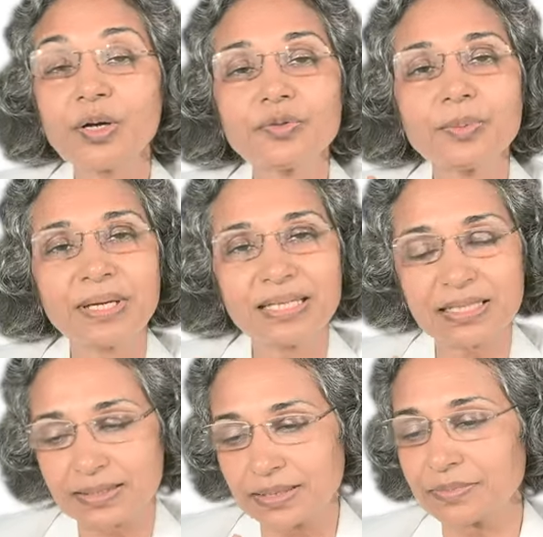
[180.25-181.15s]
of the
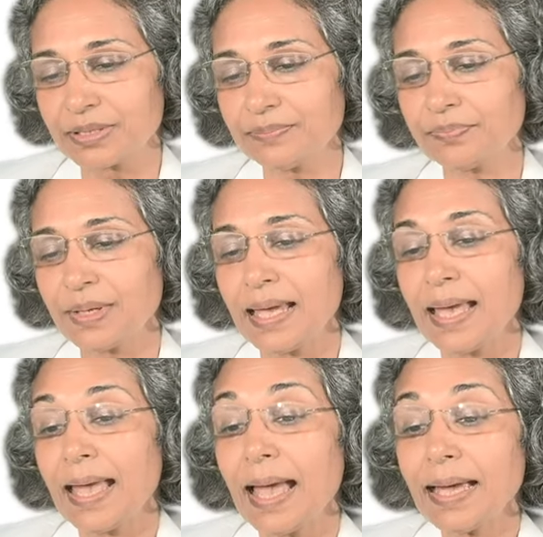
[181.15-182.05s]
major symptoms.
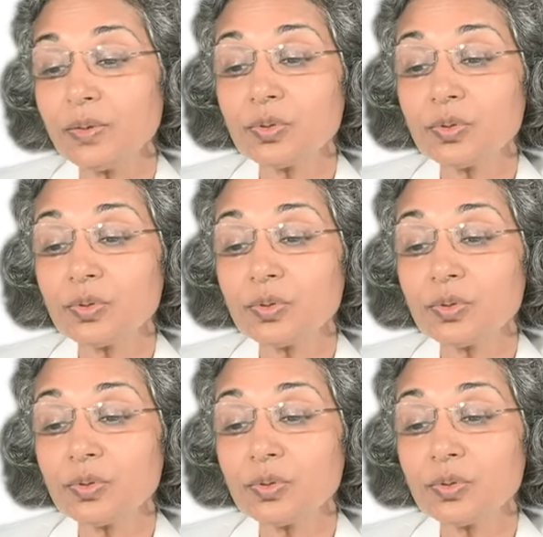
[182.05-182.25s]
And